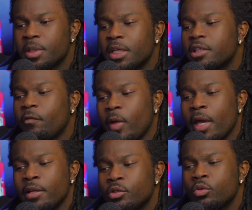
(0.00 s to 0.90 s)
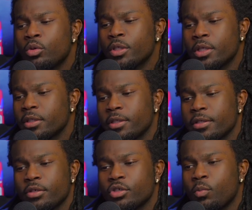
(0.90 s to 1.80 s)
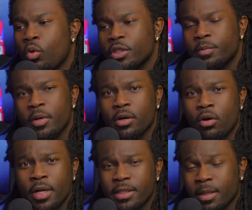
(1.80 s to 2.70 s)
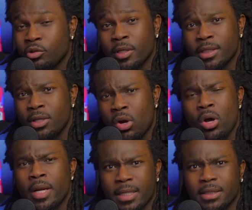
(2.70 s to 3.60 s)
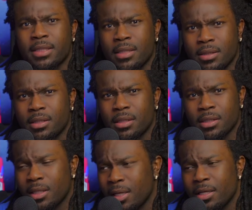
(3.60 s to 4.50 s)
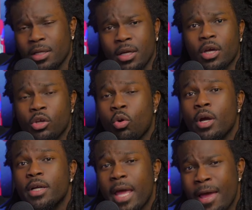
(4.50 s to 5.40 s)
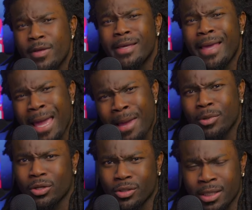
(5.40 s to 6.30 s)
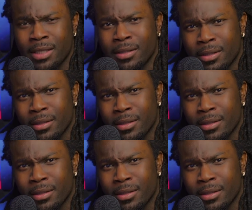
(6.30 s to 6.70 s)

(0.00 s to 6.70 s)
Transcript: me get your FanDuel and your, your, your sports book, all that. I'm trying to see all that, son. Because clearly you are a heavy gambler, son.